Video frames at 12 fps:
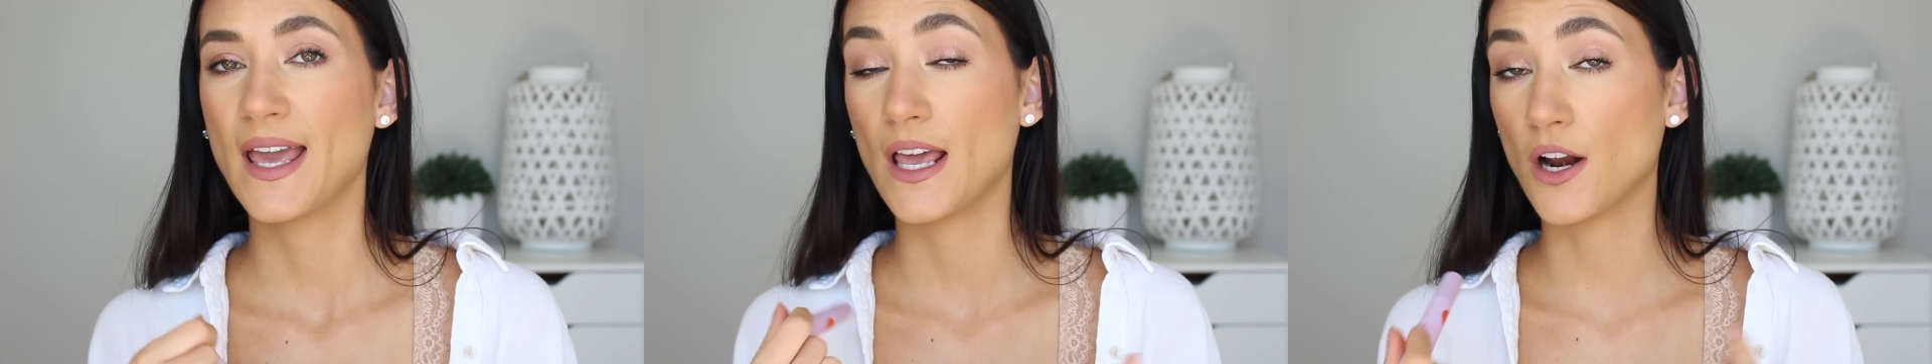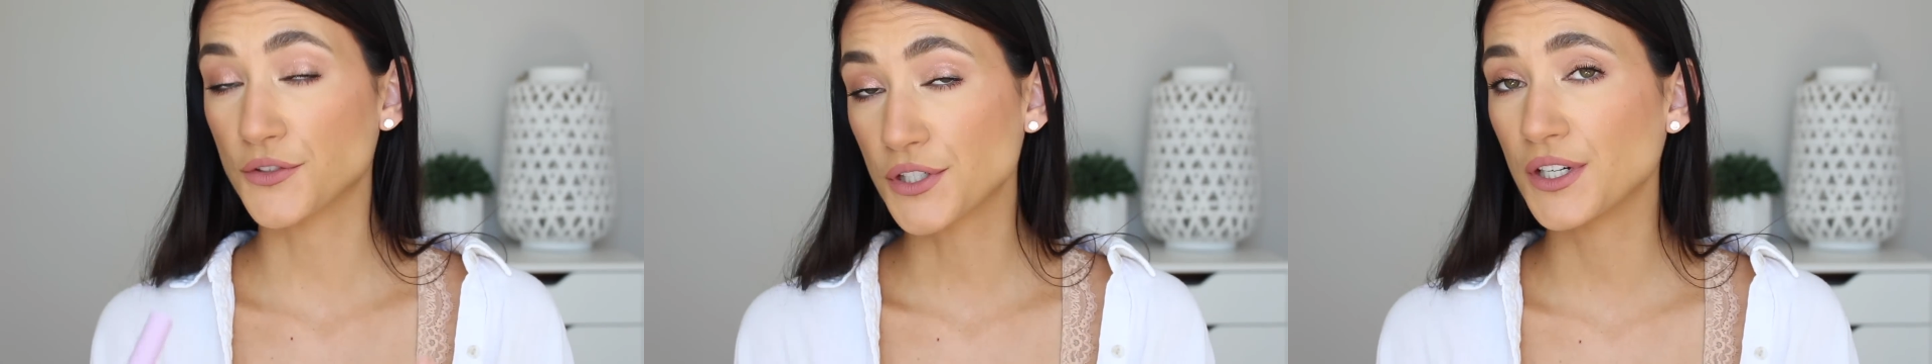
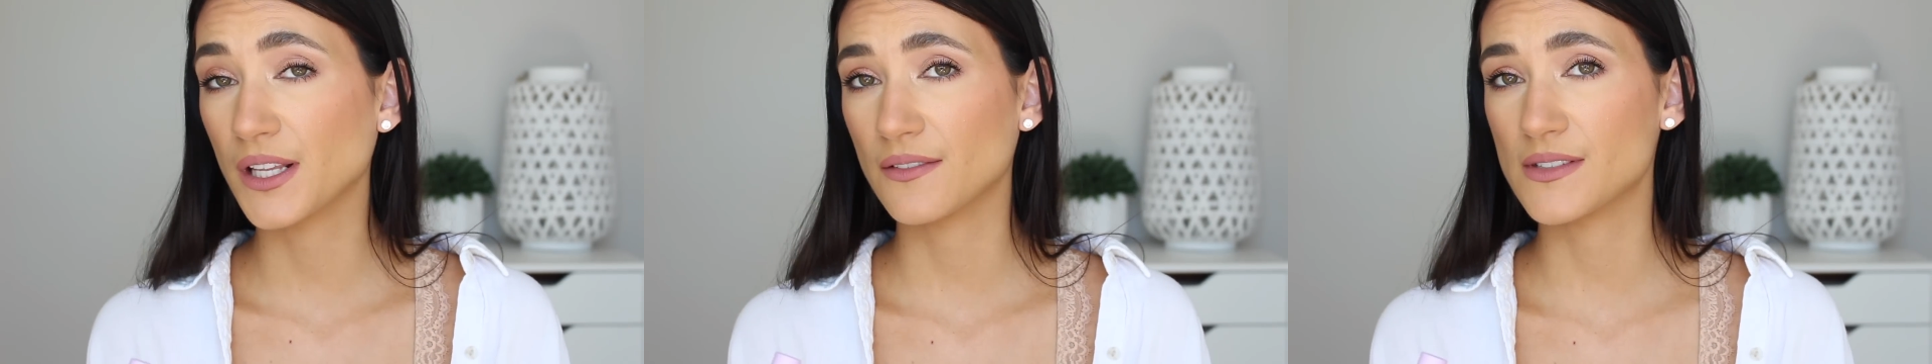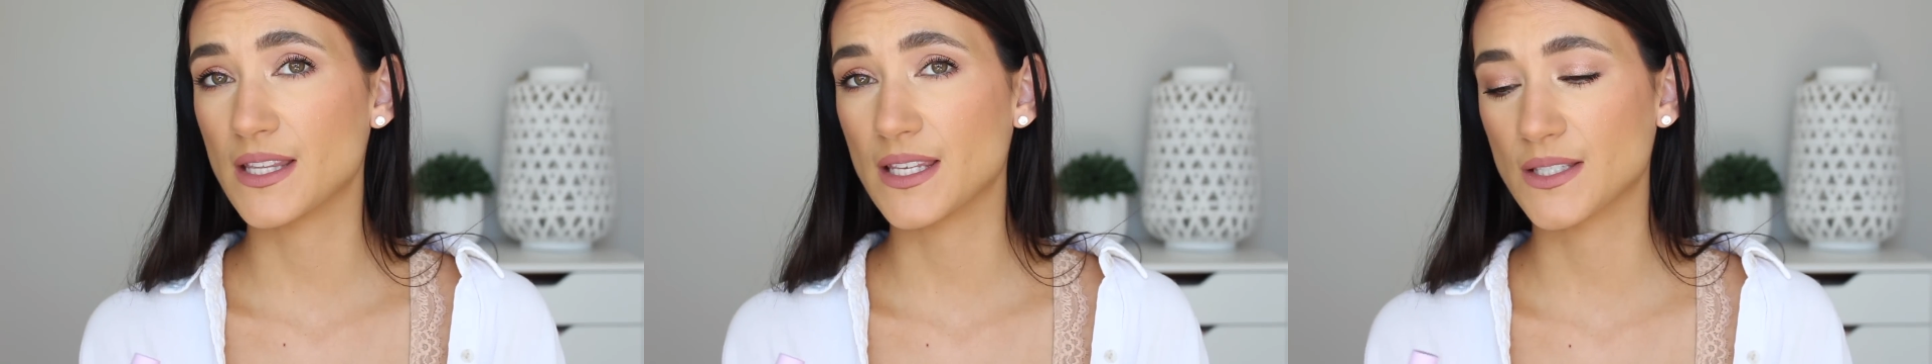an
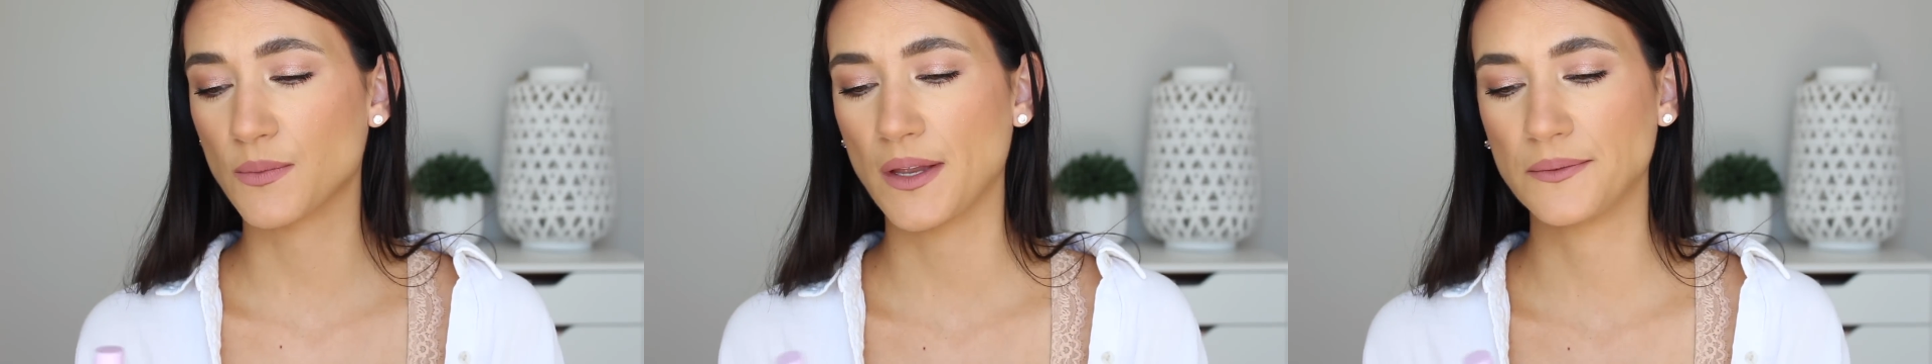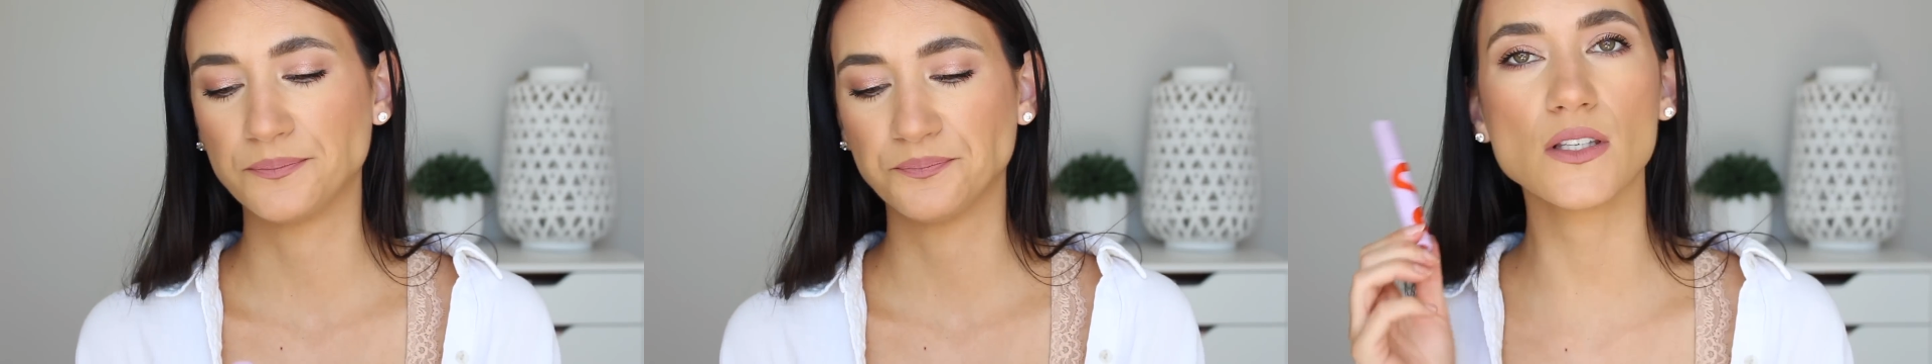alternative to this
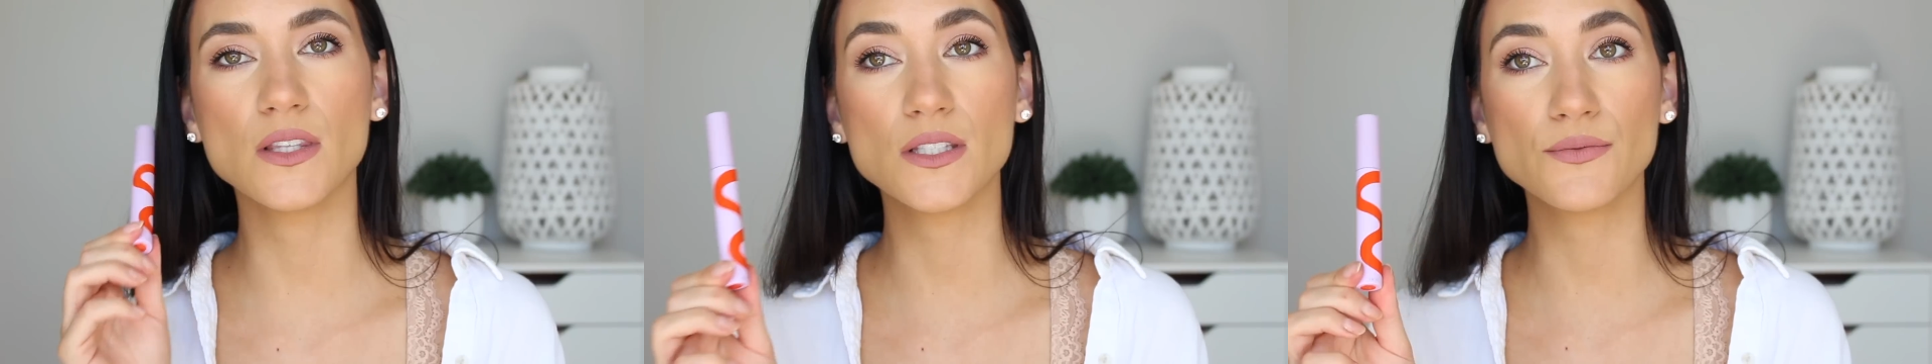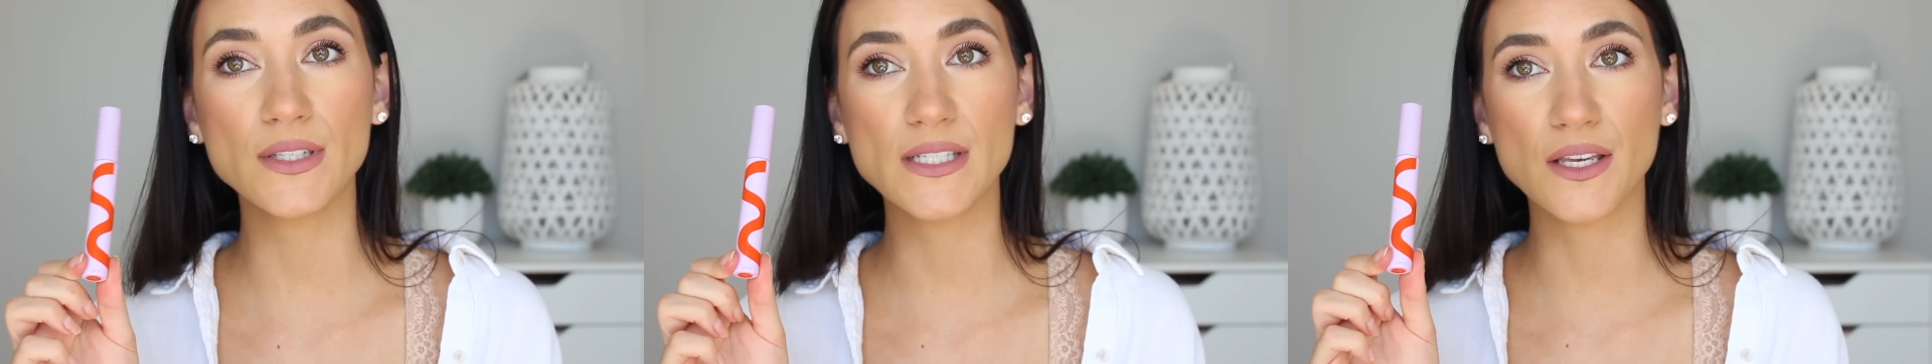one. So
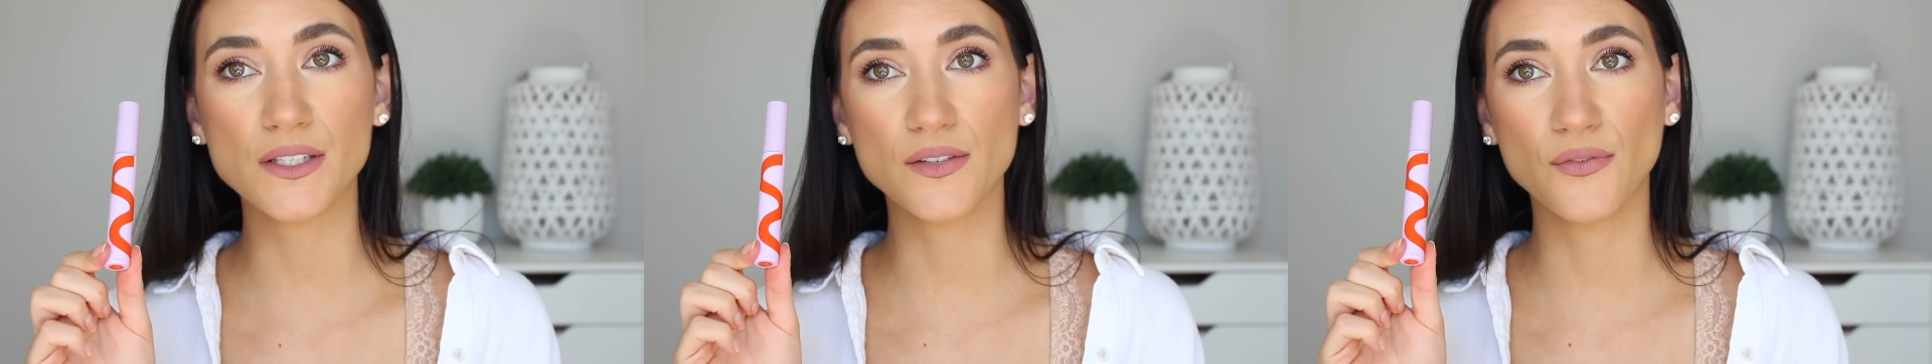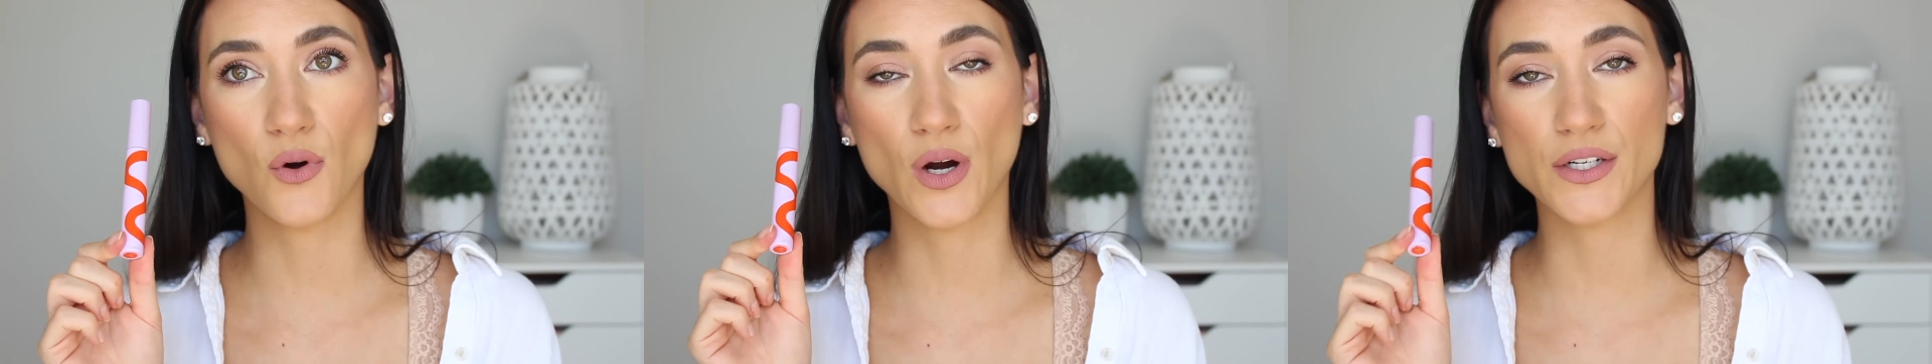this retails
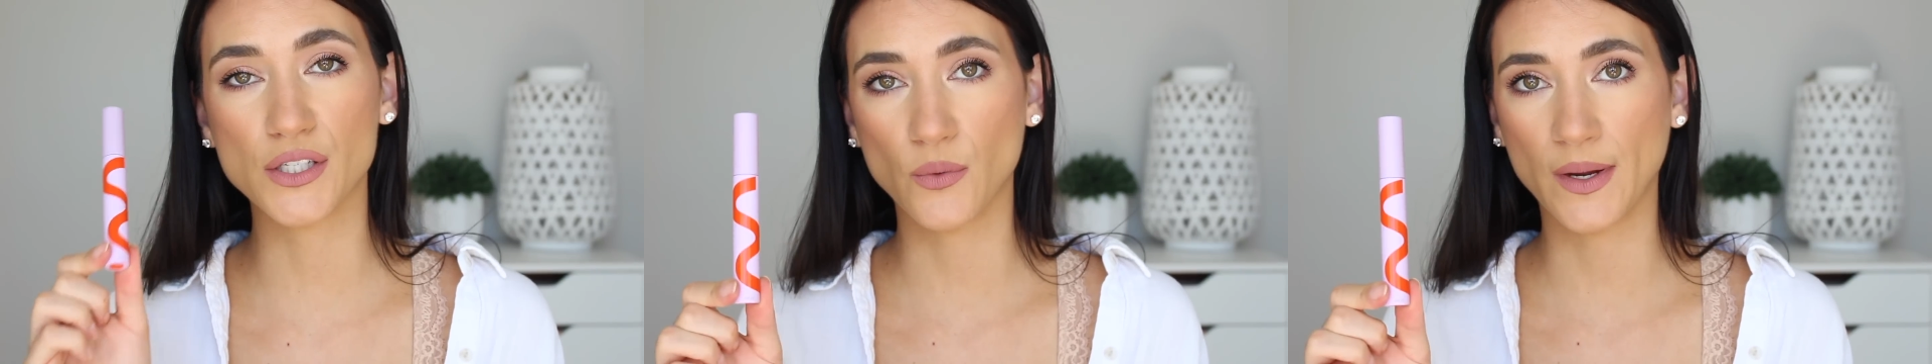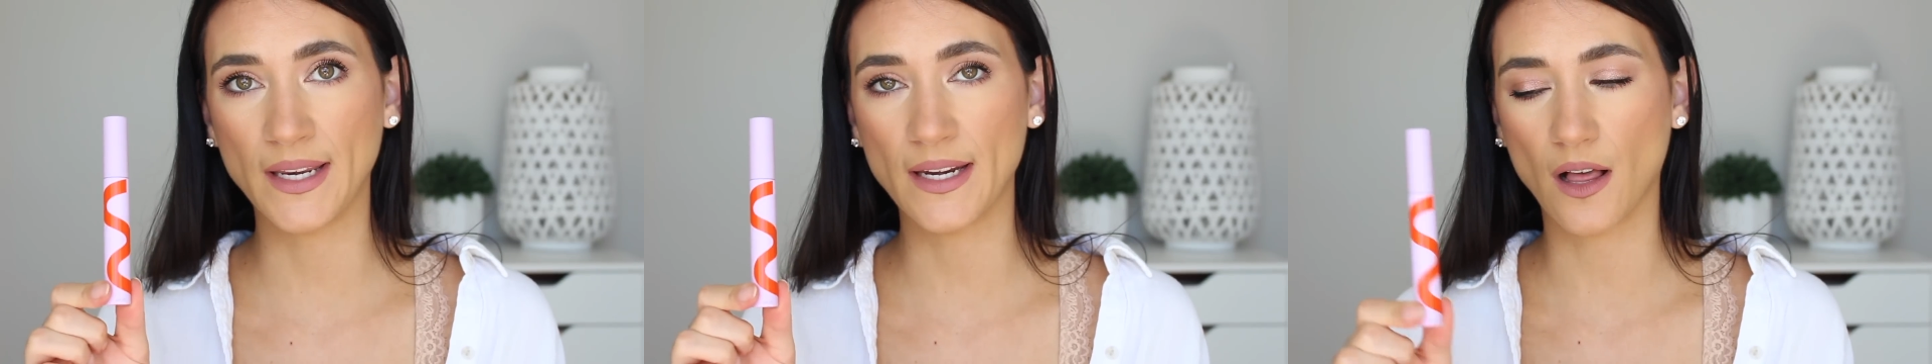for
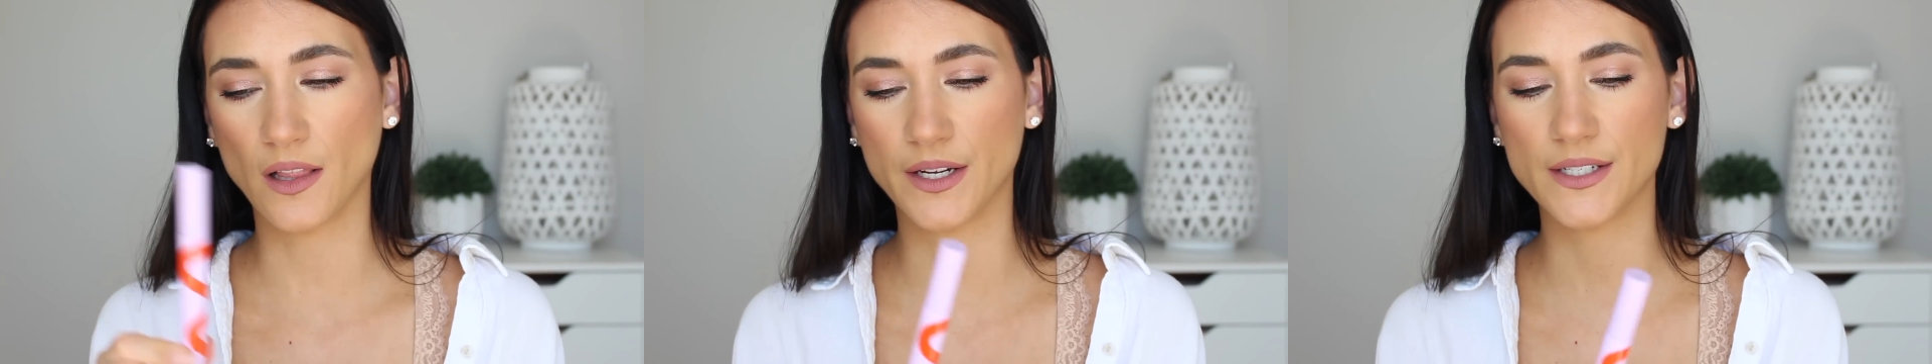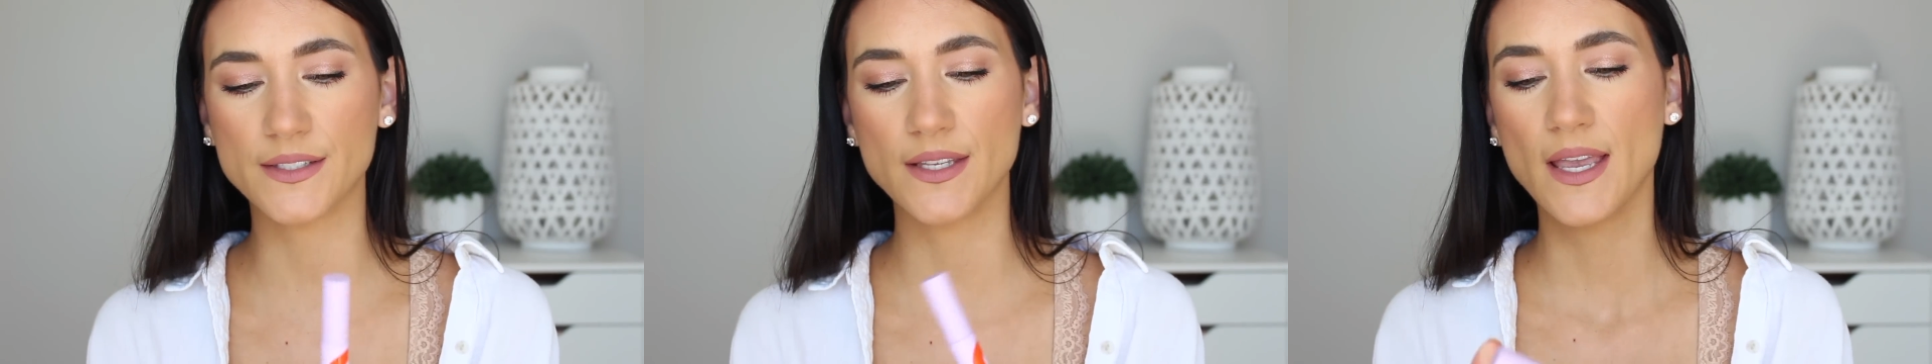$20.